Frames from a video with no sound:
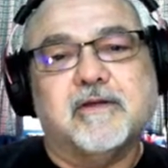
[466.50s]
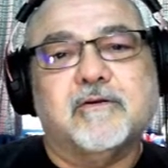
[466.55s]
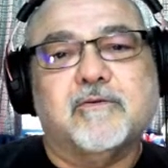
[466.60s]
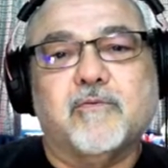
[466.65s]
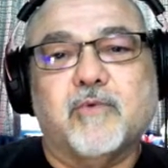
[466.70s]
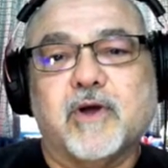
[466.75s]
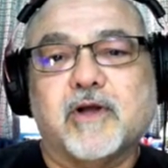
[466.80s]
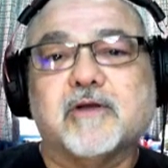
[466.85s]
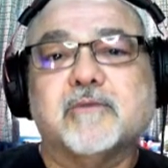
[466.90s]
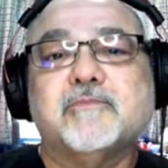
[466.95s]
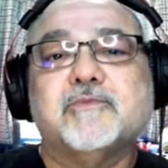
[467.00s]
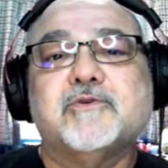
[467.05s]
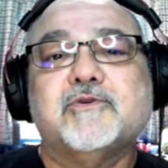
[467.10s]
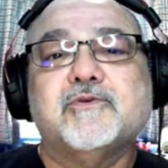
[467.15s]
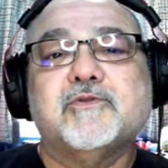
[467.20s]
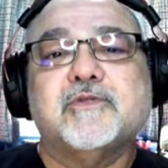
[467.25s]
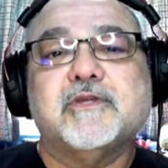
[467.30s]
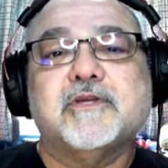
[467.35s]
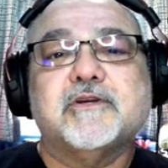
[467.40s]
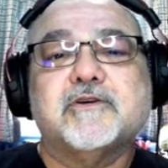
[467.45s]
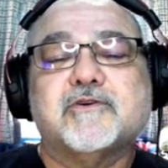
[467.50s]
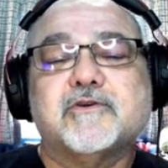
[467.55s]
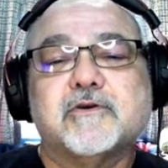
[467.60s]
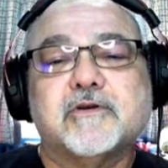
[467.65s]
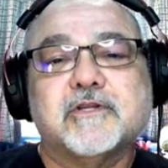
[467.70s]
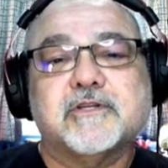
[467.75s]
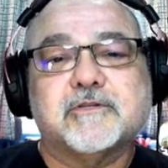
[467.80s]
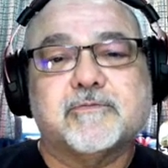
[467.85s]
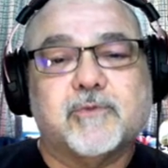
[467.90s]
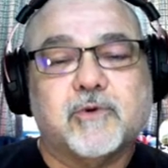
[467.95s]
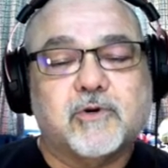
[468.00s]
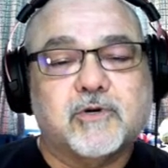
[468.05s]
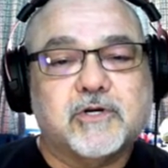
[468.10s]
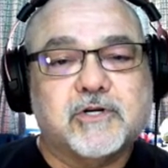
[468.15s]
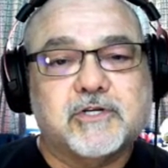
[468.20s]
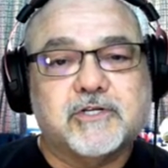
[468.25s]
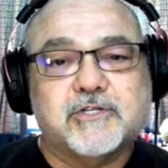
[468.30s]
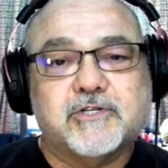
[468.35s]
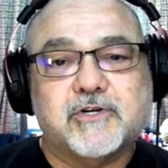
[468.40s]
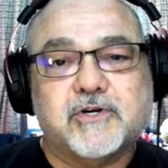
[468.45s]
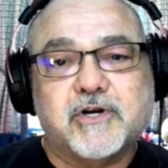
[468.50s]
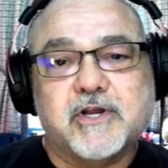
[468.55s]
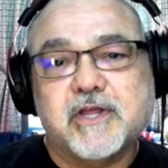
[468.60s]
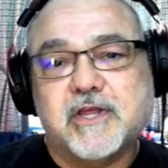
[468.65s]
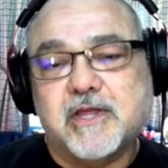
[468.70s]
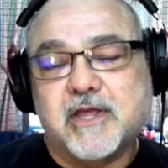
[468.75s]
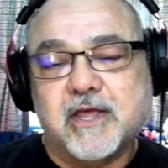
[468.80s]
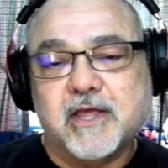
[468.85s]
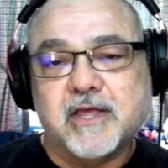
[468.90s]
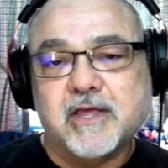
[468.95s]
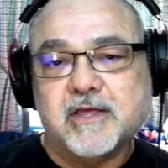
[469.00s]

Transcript: welcome to the Internal Explorer's Journey.